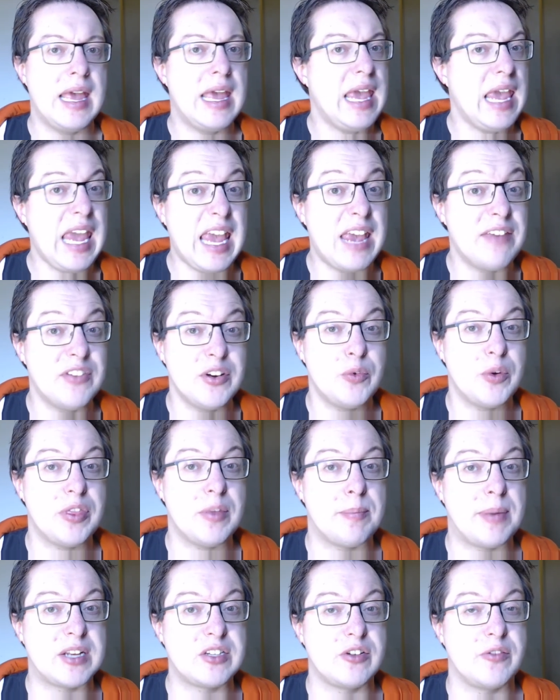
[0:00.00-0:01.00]
Even with
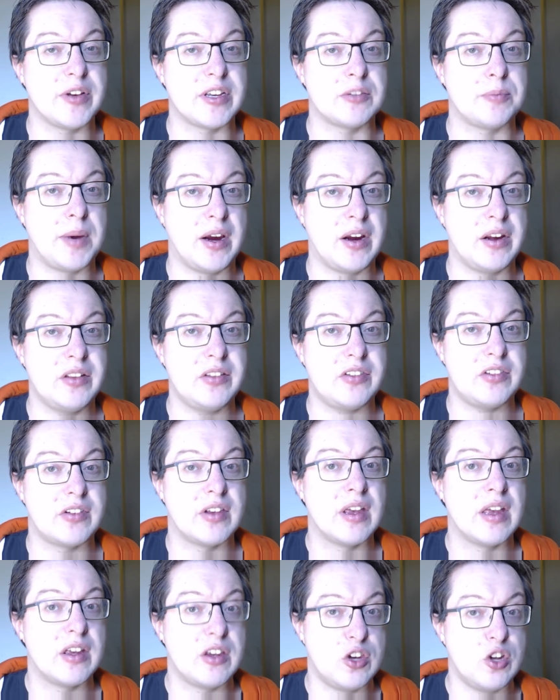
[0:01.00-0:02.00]
a bunch of experience,
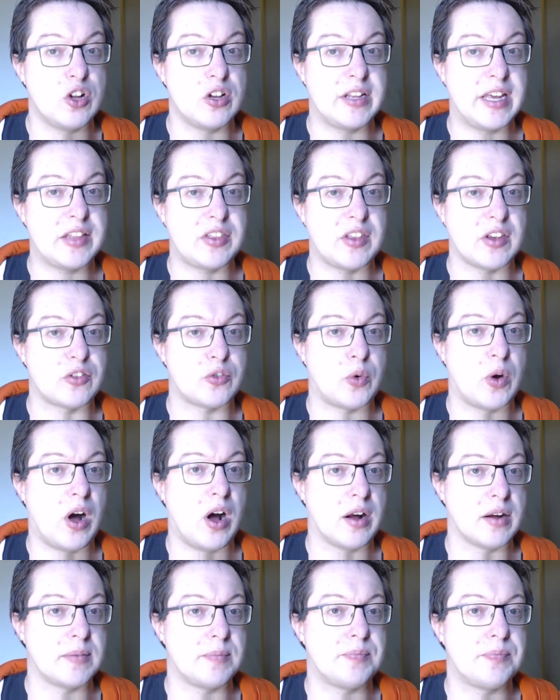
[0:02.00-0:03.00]
you'll get this
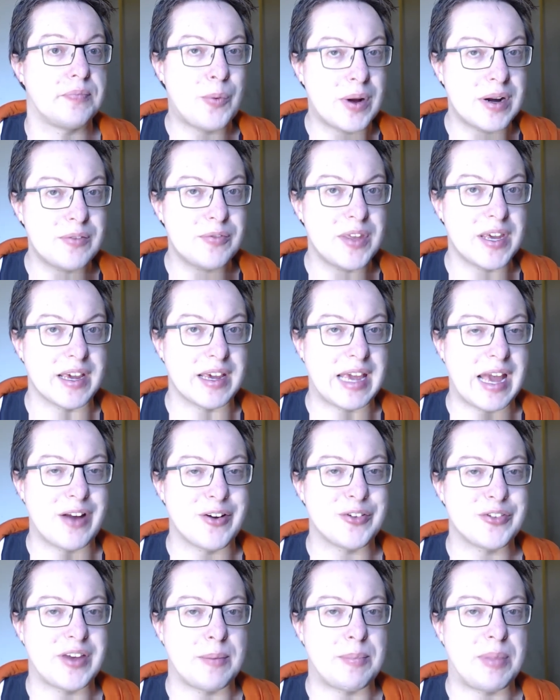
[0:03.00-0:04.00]
wrong. One of the
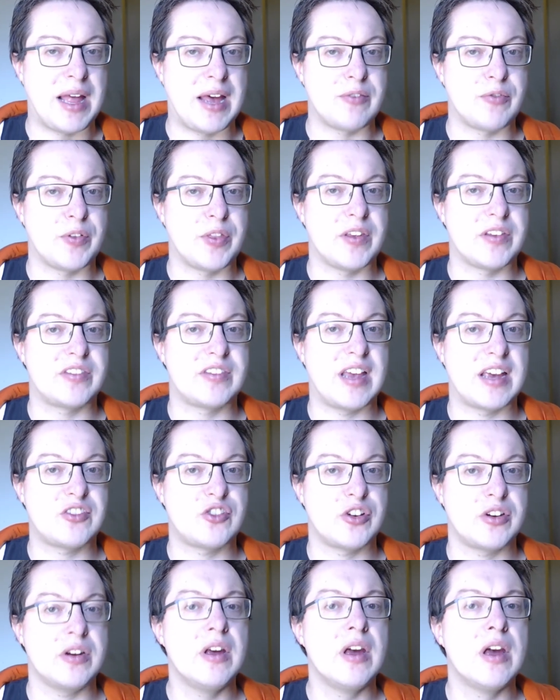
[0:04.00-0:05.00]
encounters I planned for this
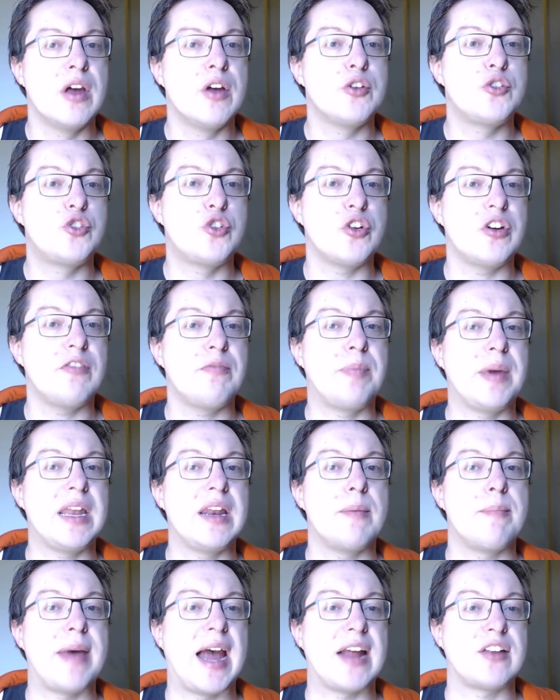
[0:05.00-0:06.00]
session should have been
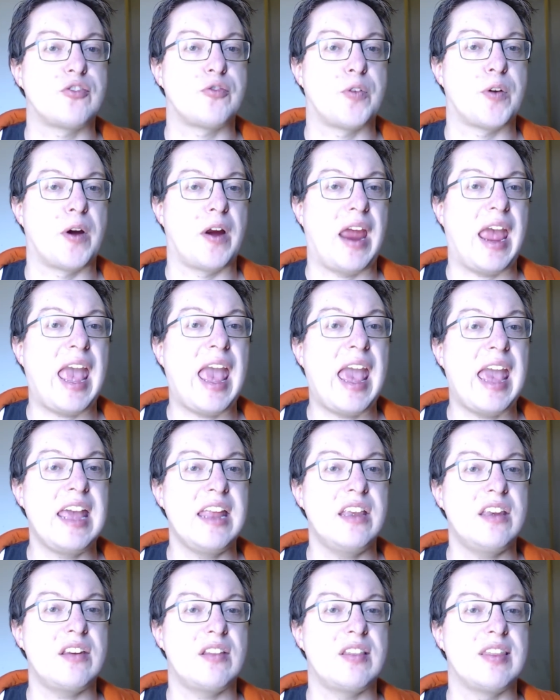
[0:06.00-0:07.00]
a match for
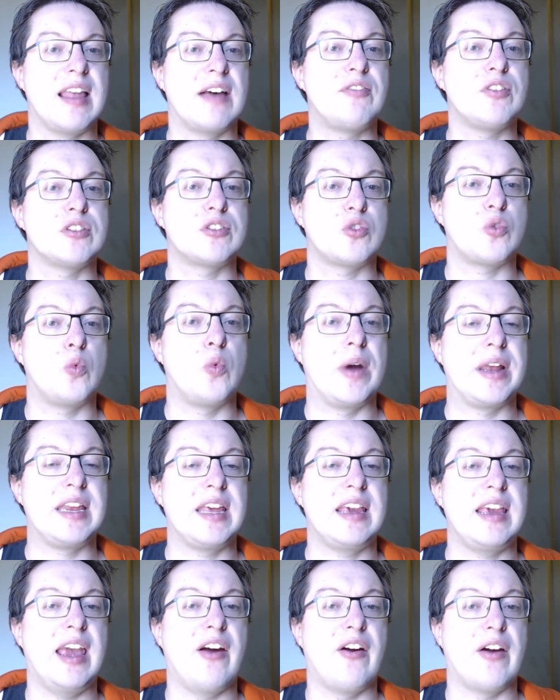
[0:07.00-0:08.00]
8 level
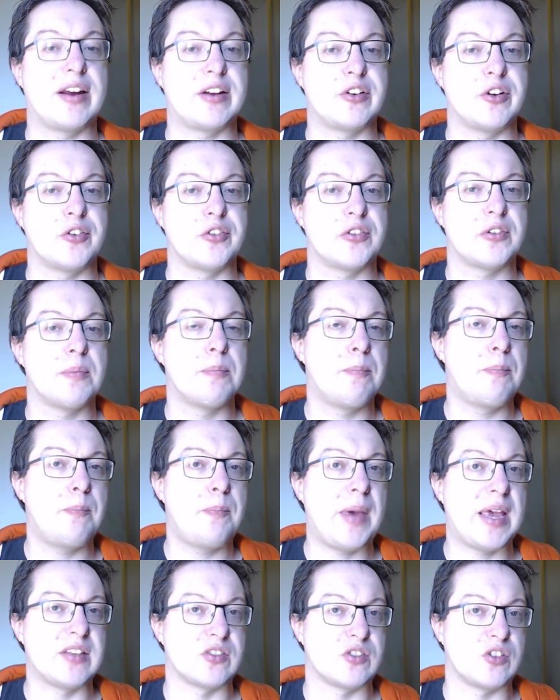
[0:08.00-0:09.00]
20 characters,
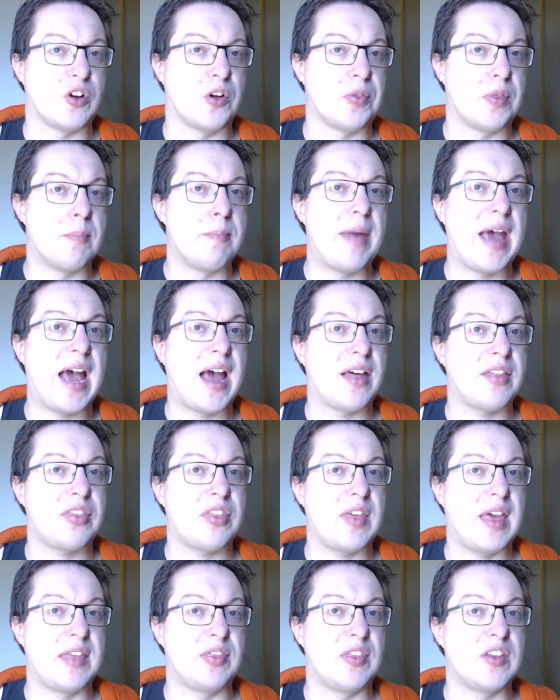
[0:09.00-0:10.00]
based on the
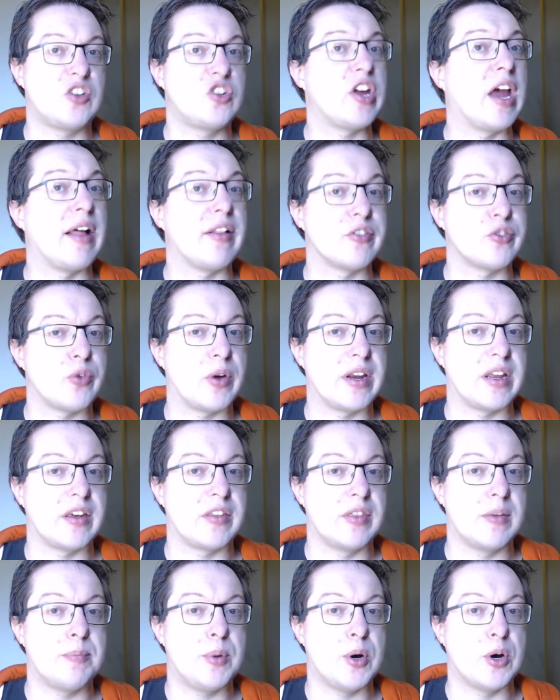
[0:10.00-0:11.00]
math and the challenge rating
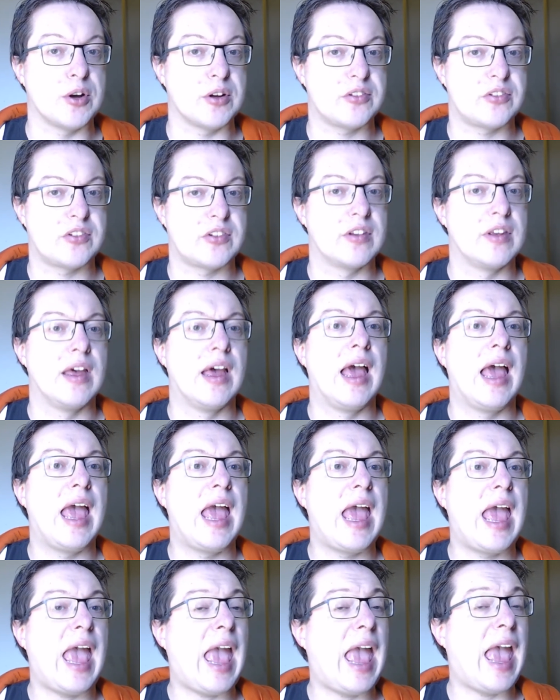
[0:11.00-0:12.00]
in the books.
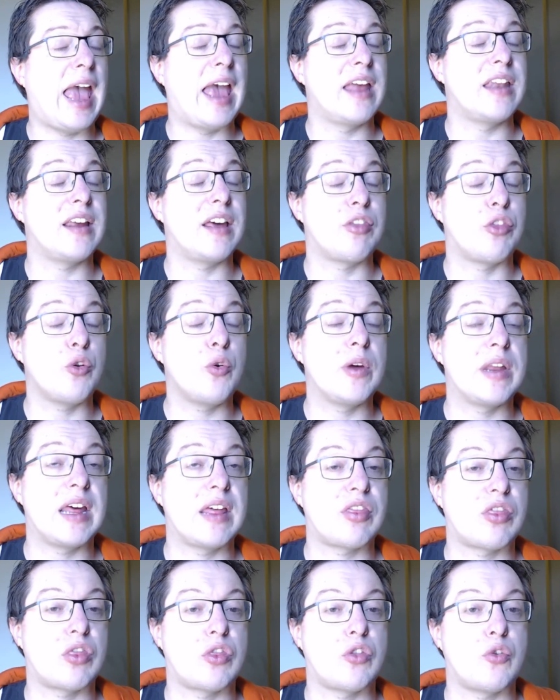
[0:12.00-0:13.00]
And I threw it
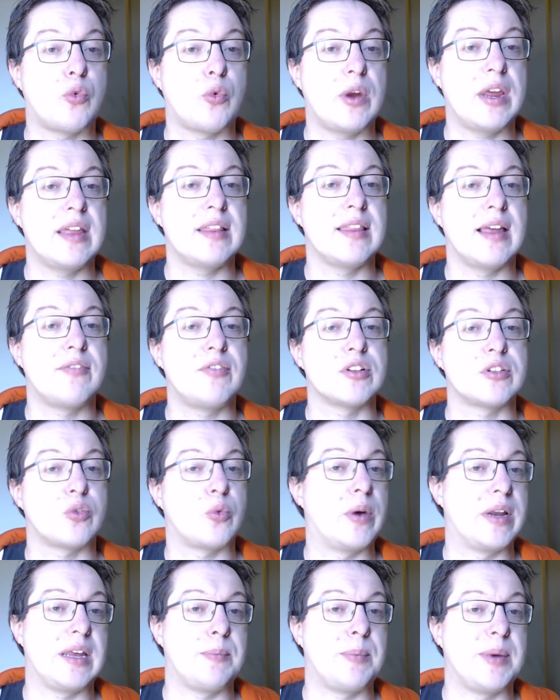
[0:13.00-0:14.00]
at 3 level
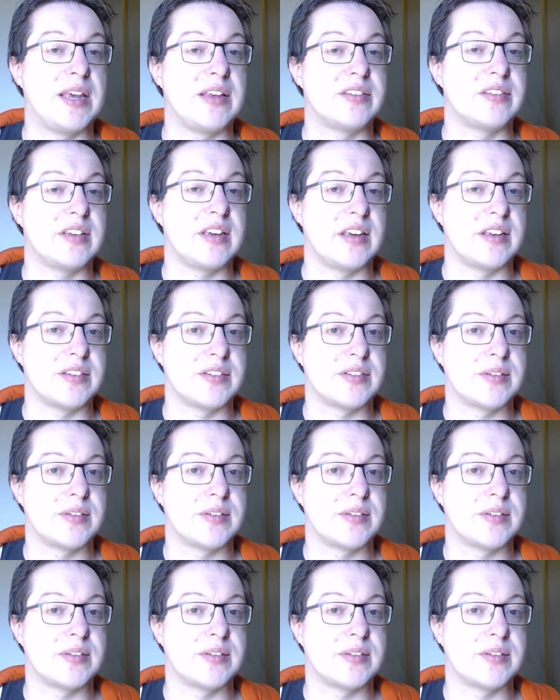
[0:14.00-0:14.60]
20 PCs.